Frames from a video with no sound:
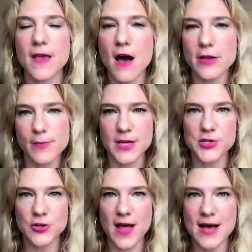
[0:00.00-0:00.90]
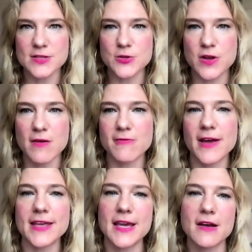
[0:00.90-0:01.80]
the occupational hazard
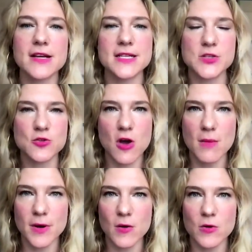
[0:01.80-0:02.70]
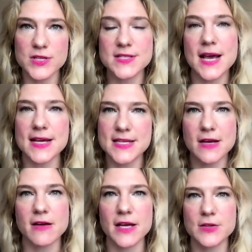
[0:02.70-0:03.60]
of vicarious trauma or
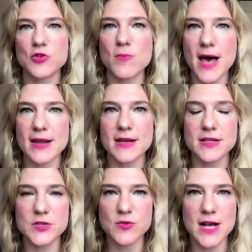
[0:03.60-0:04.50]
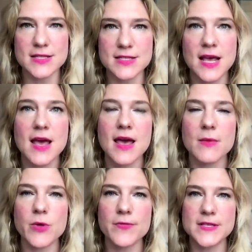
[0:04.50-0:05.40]
secondary traumatic stress.
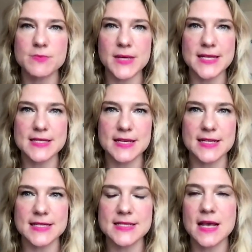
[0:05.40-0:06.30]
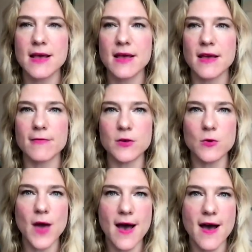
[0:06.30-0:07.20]
And what this means is if
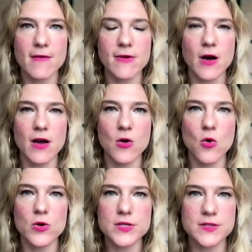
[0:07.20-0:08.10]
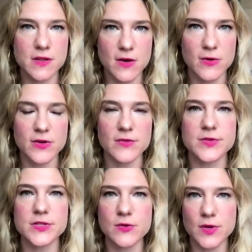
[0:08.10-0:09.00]
you have a course load
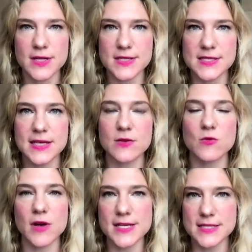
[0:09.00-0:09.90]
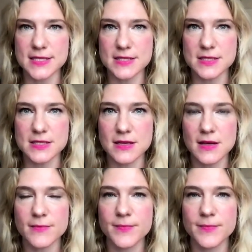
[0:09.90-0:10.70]
of students in crisis,